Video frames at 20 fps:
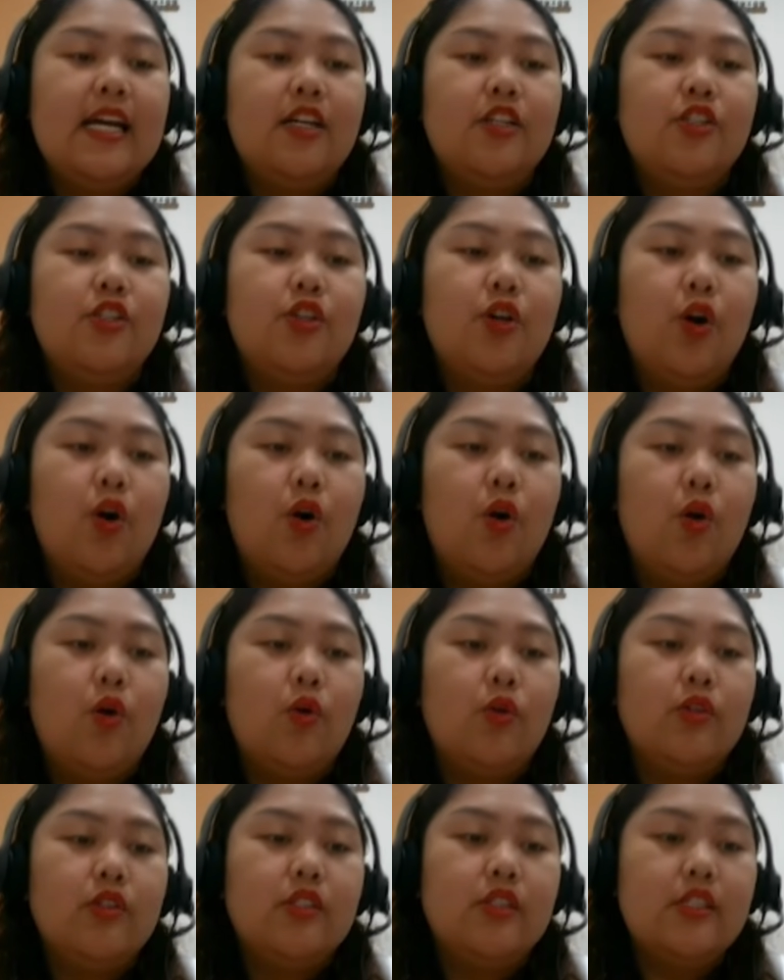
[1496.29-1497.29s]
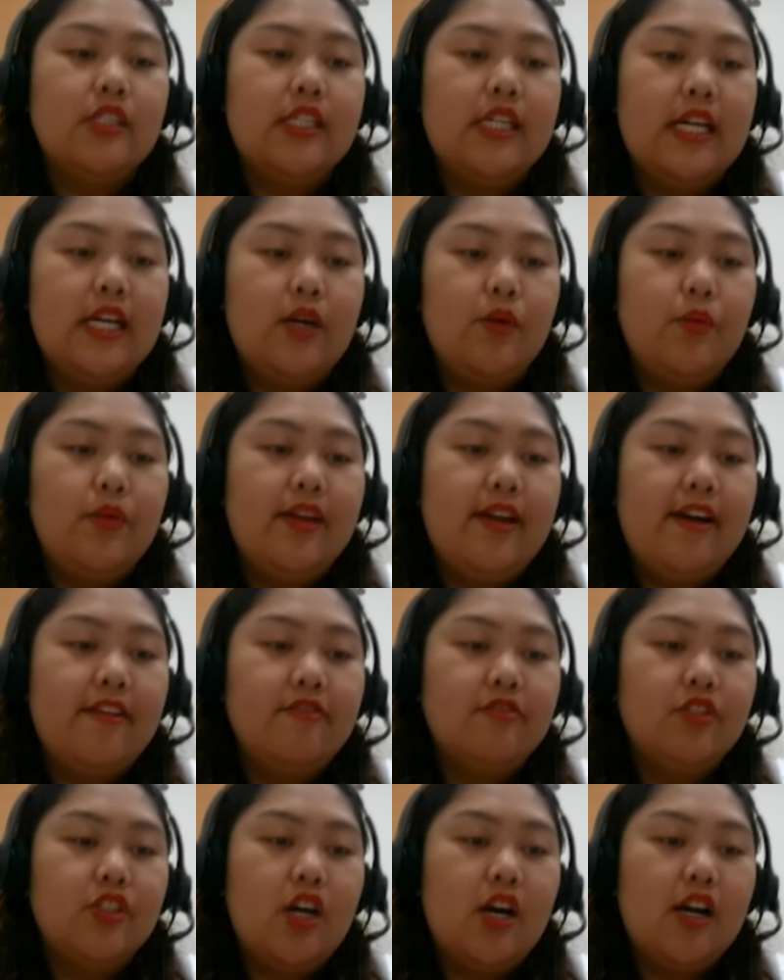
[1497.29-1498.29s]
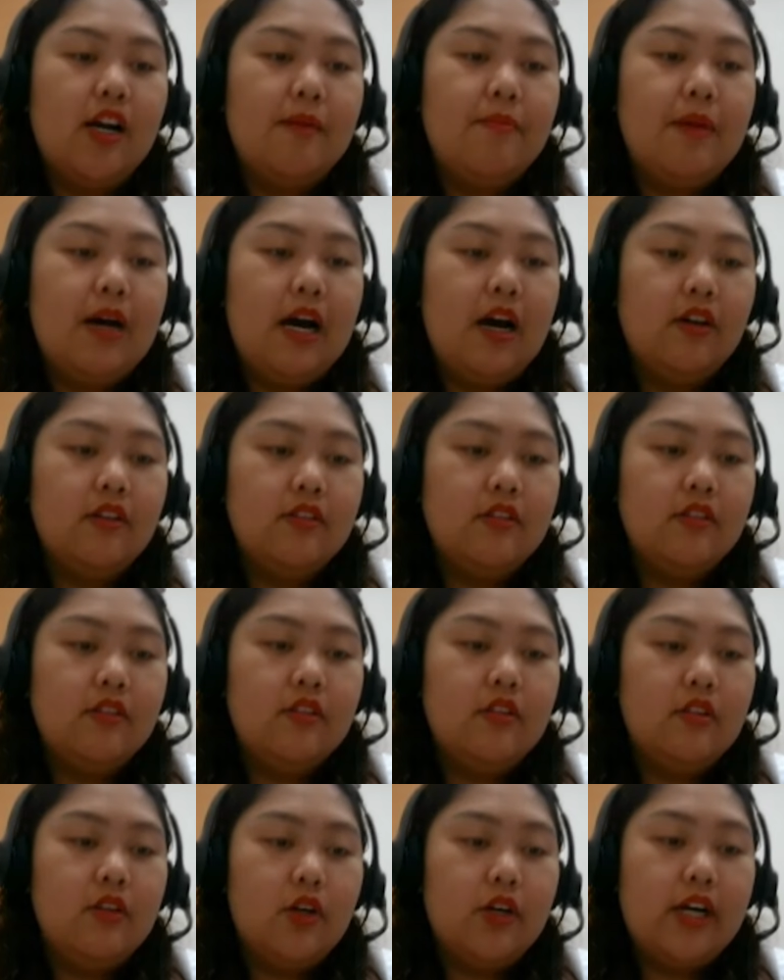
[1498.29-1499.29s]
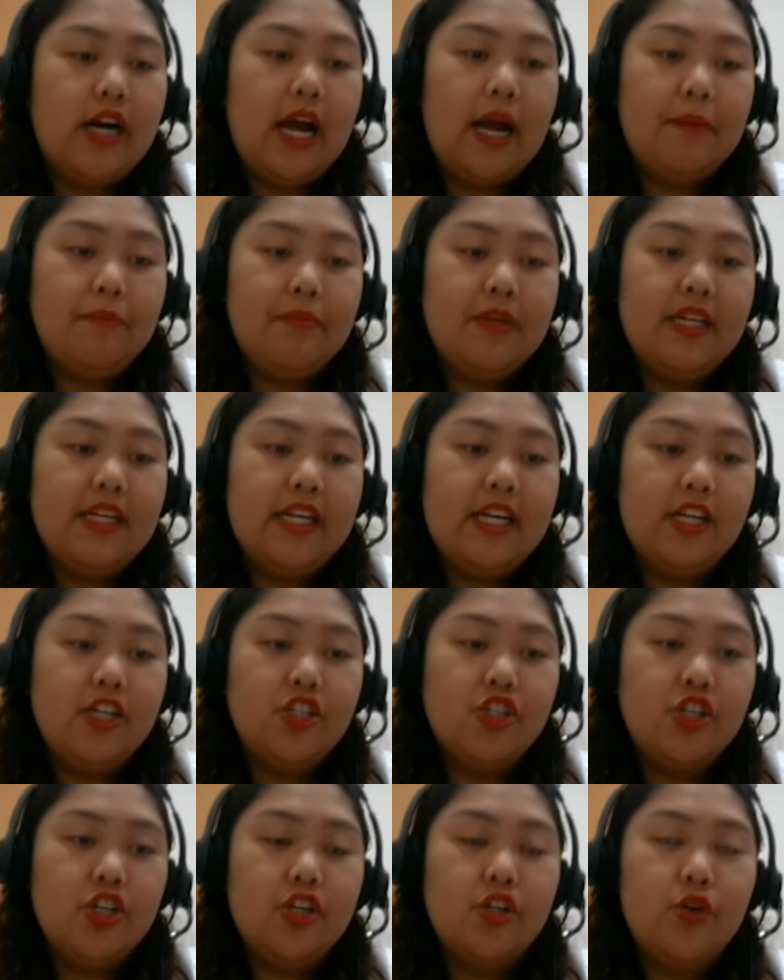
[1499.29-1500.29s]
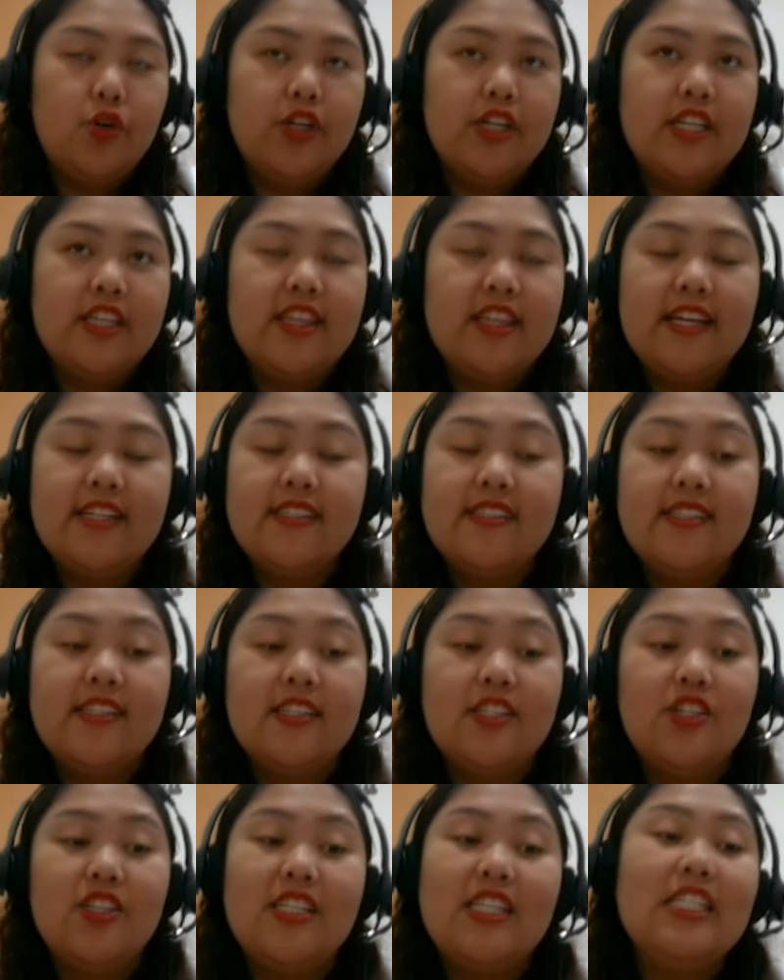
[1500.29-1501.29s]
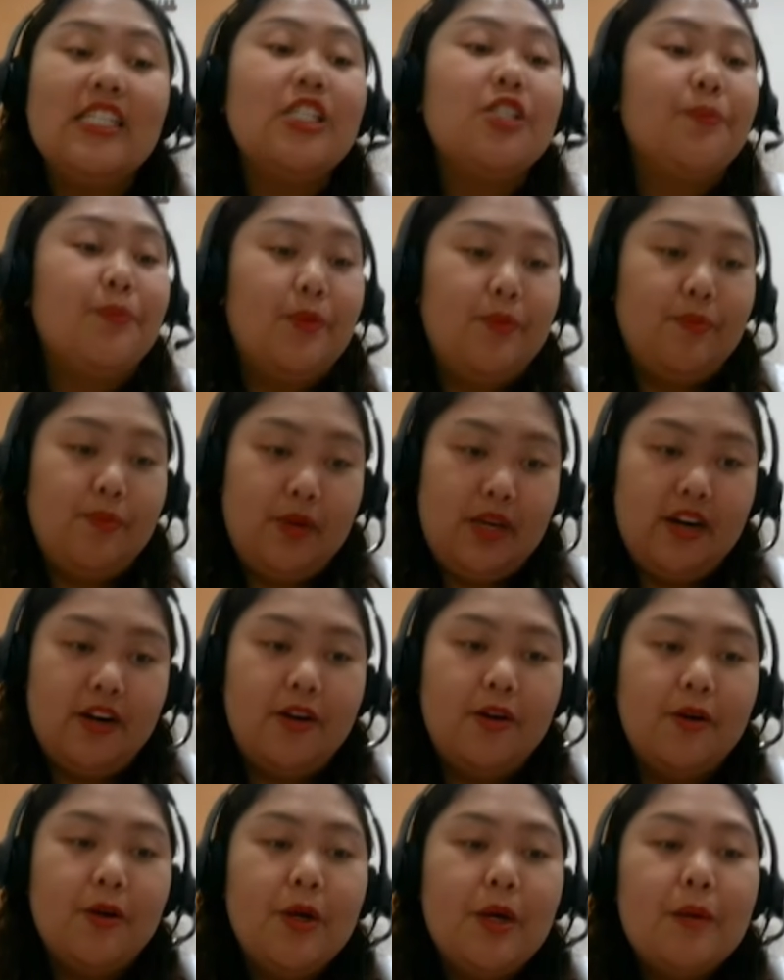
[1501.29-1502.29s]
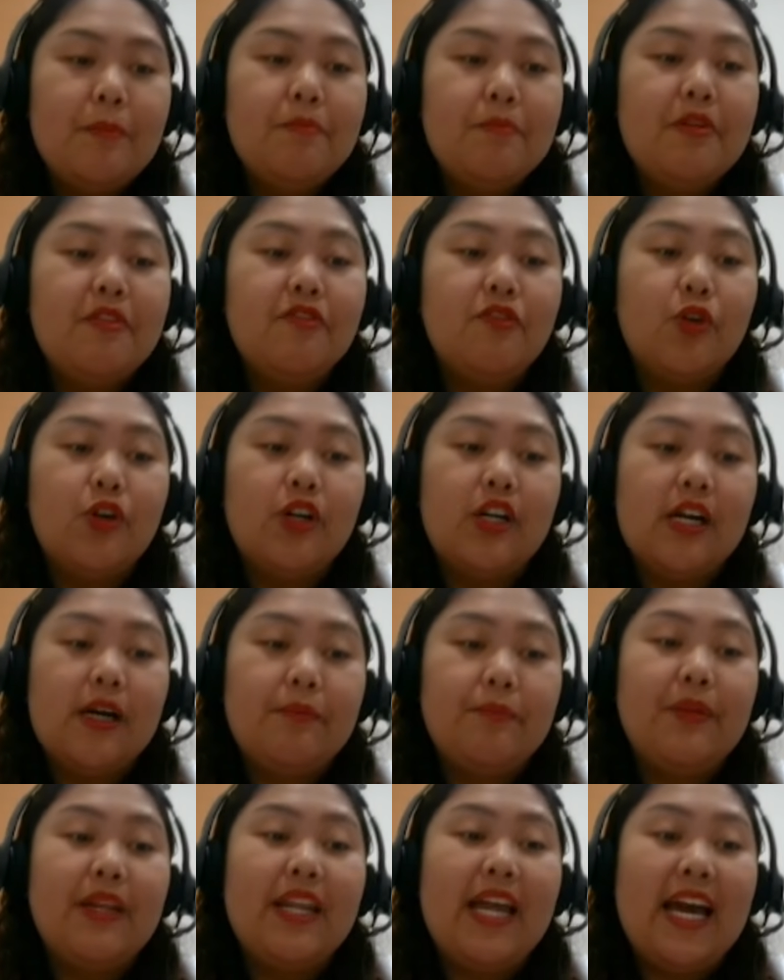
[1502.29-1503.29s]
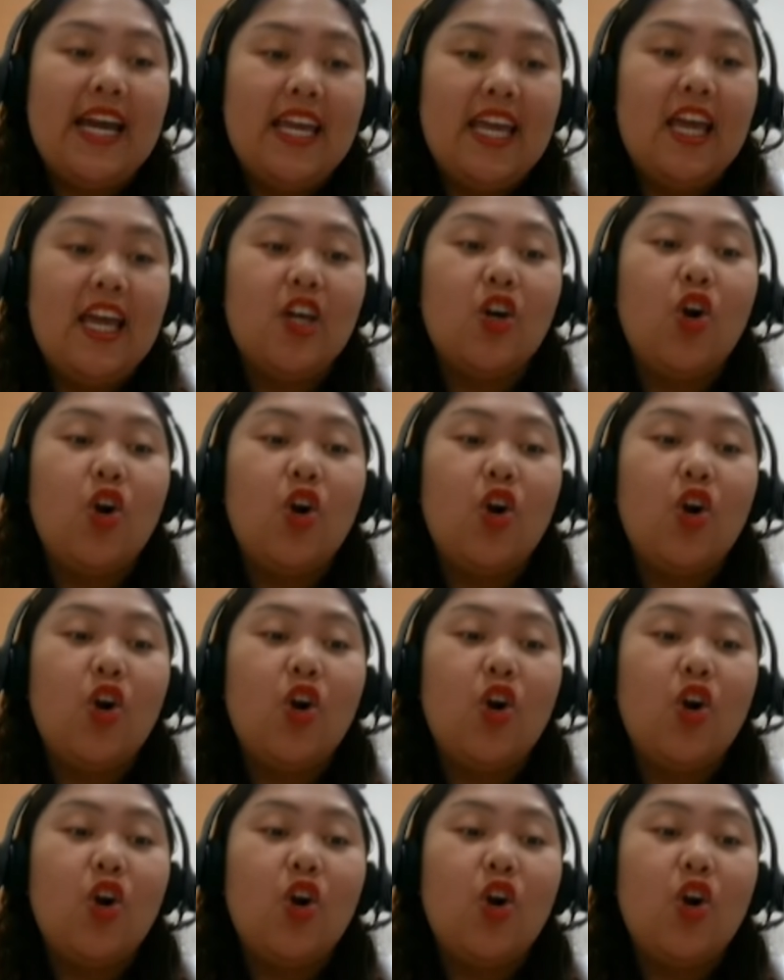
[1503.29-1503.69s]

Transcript: So today, we have talked about your application or the things that you need to prepare before applying